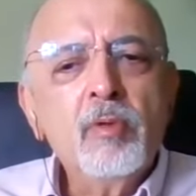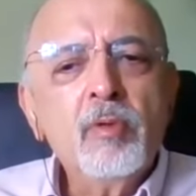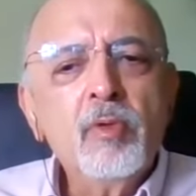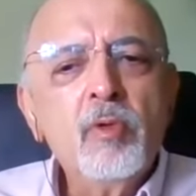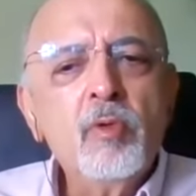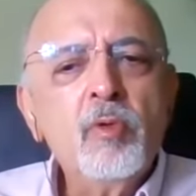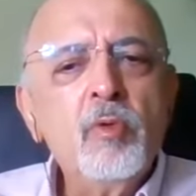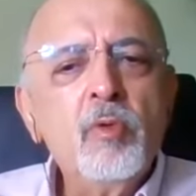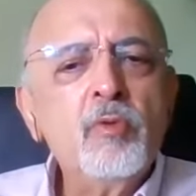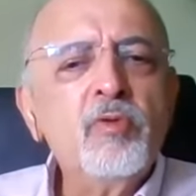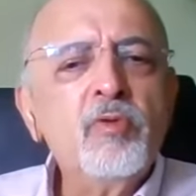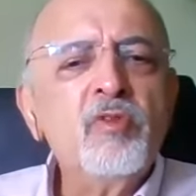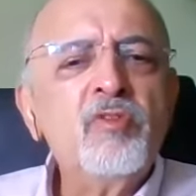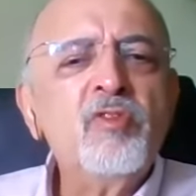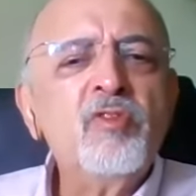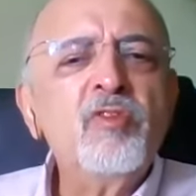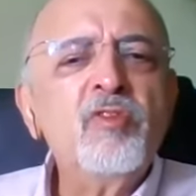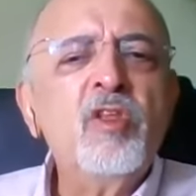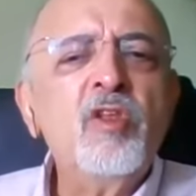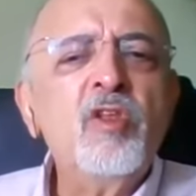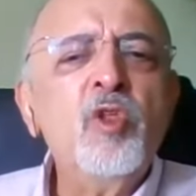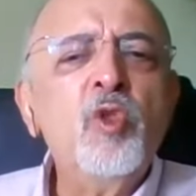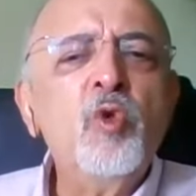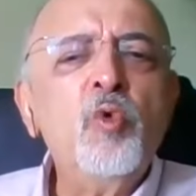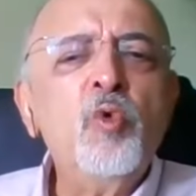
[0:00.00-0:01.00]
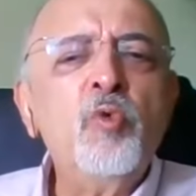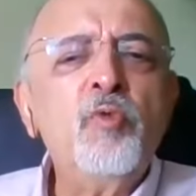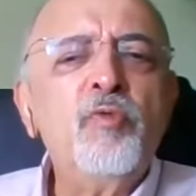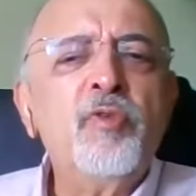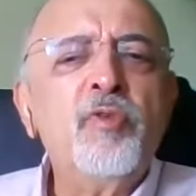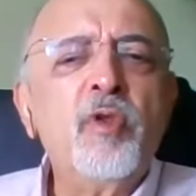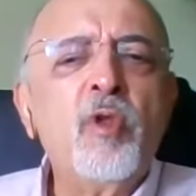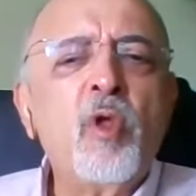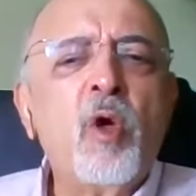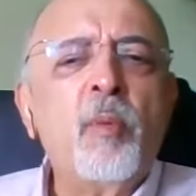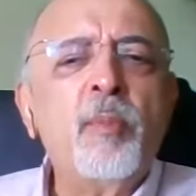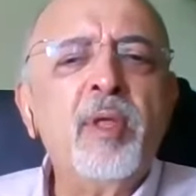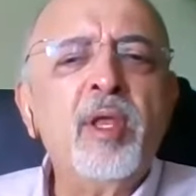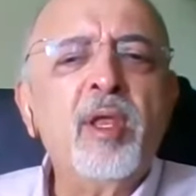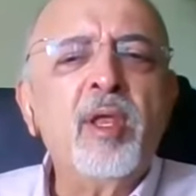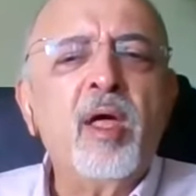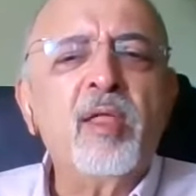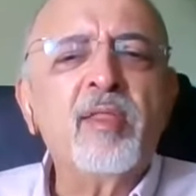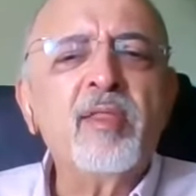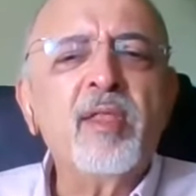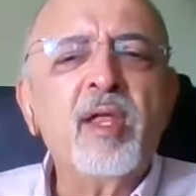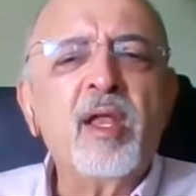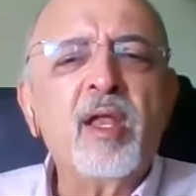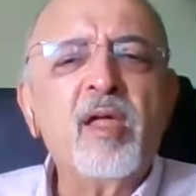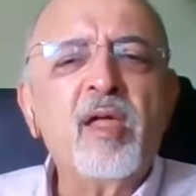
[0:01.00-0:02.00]
you know, this is a new
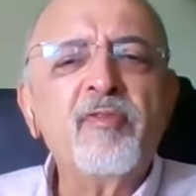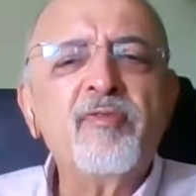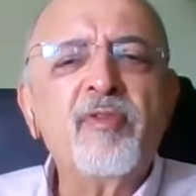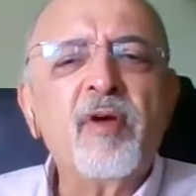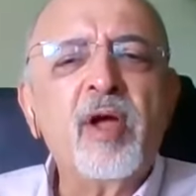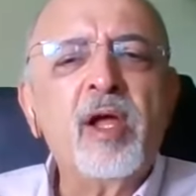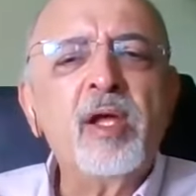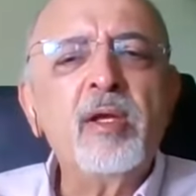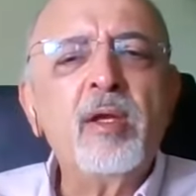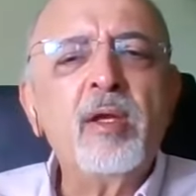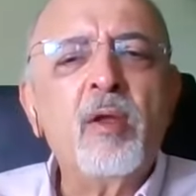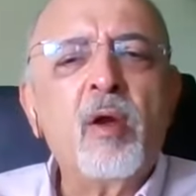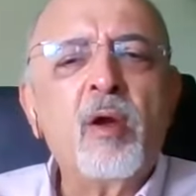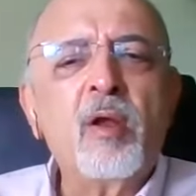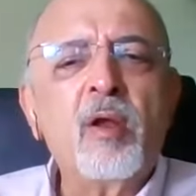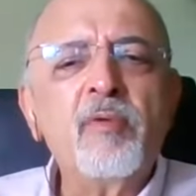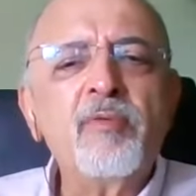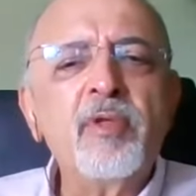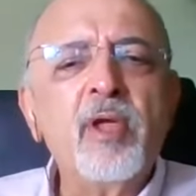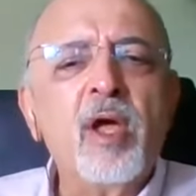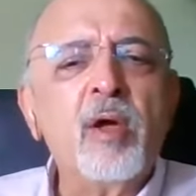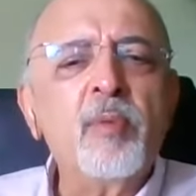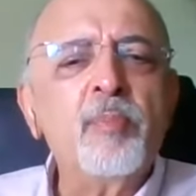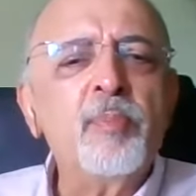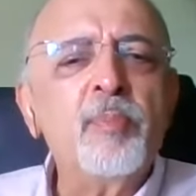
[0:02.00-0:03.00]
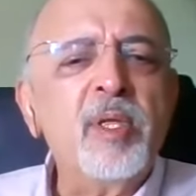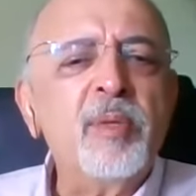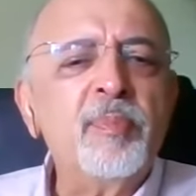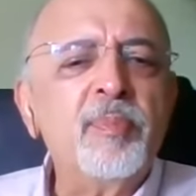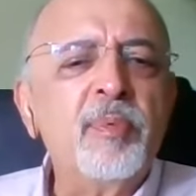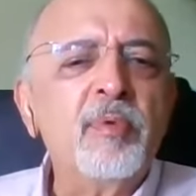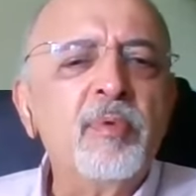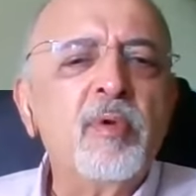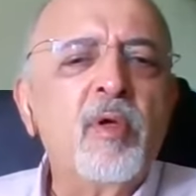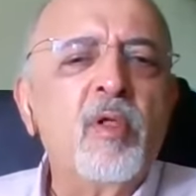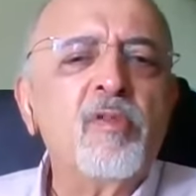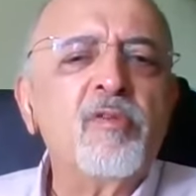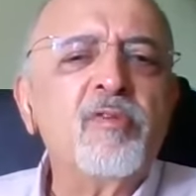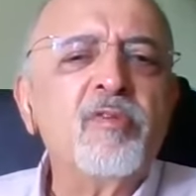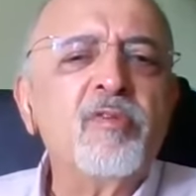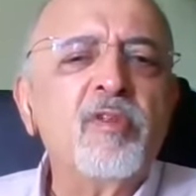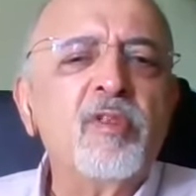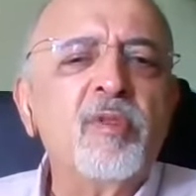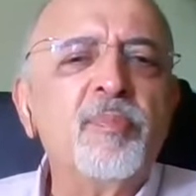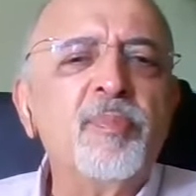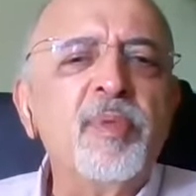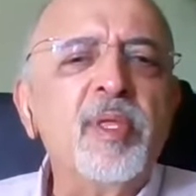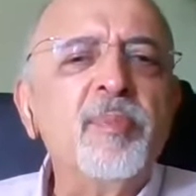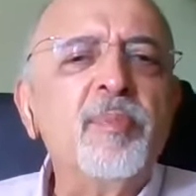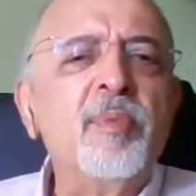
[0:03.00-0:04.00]
phenomena that i find a lot of young people also
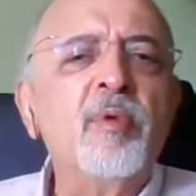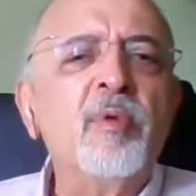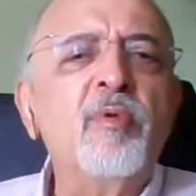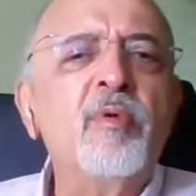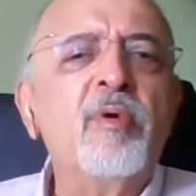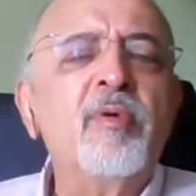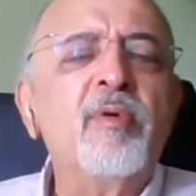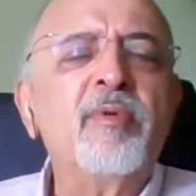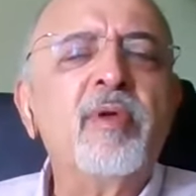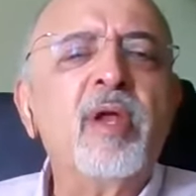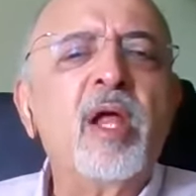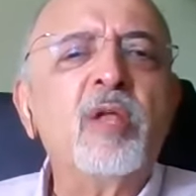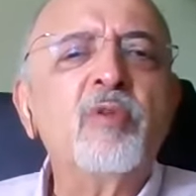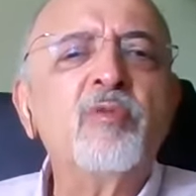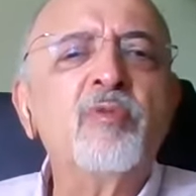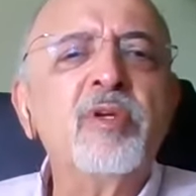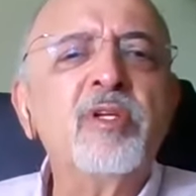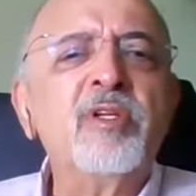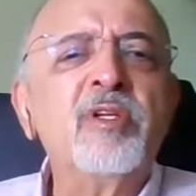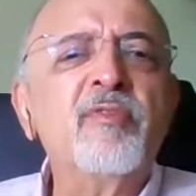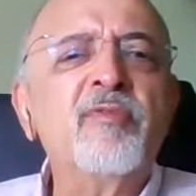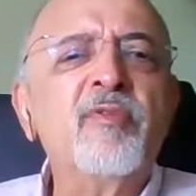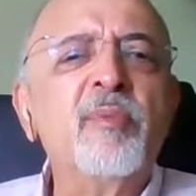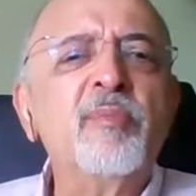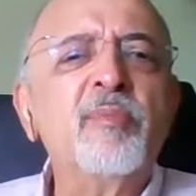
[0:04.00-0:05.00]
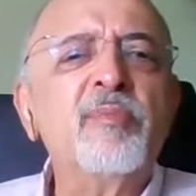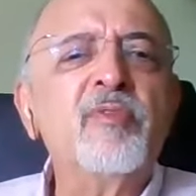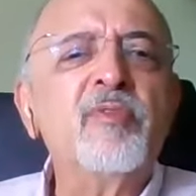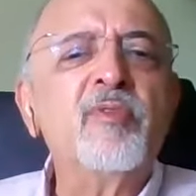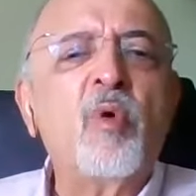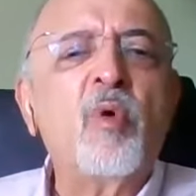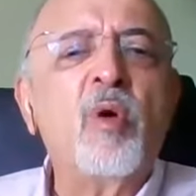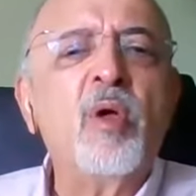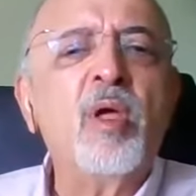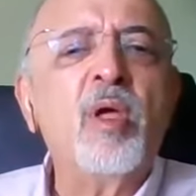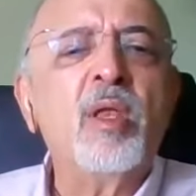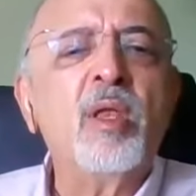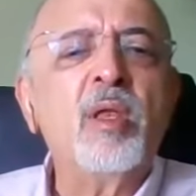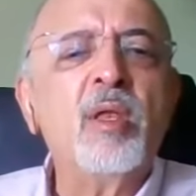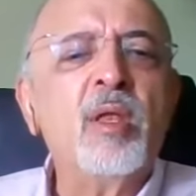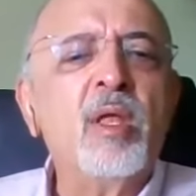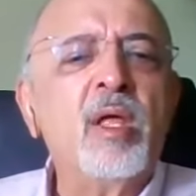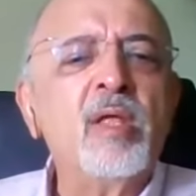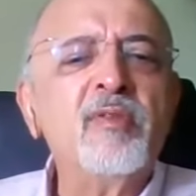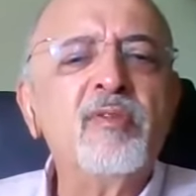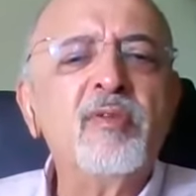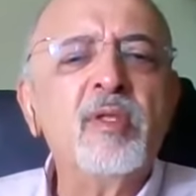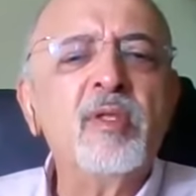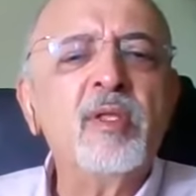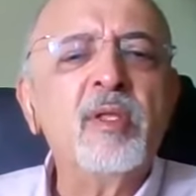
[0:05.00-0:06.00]
the people who have graduated from SOIL
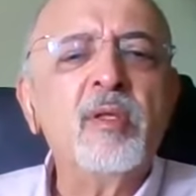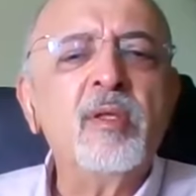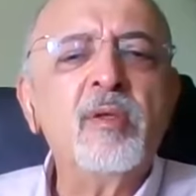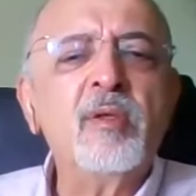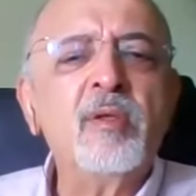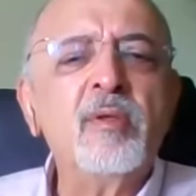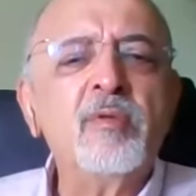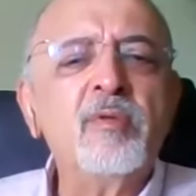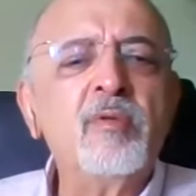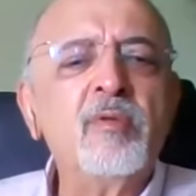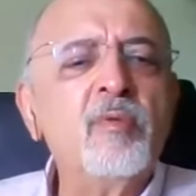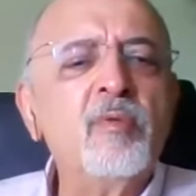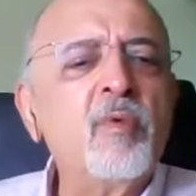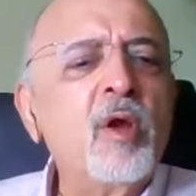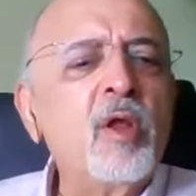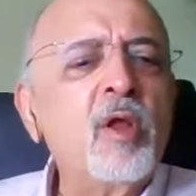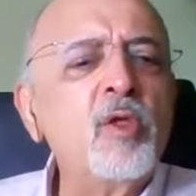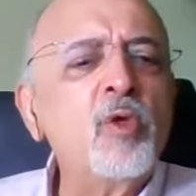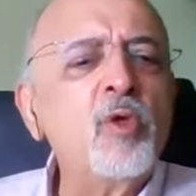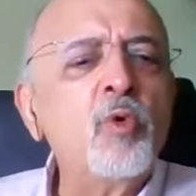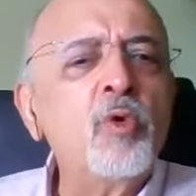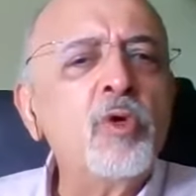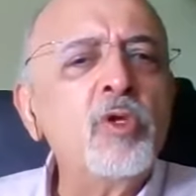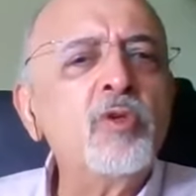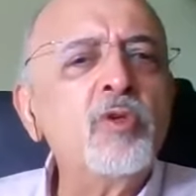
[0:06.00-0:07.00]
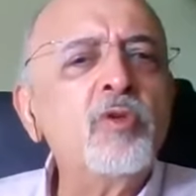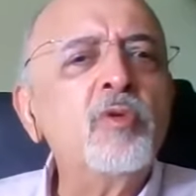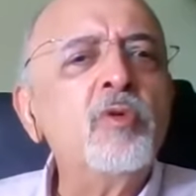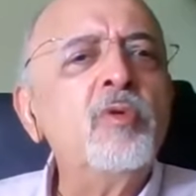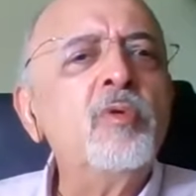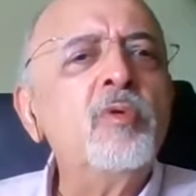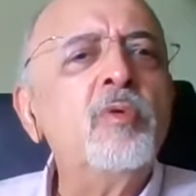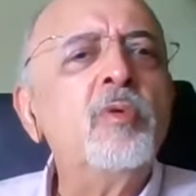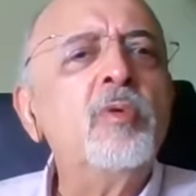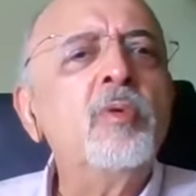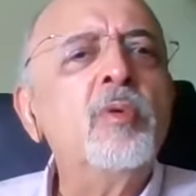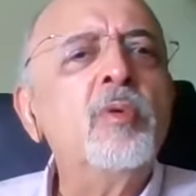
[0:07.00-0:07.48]
i say so what are you going to do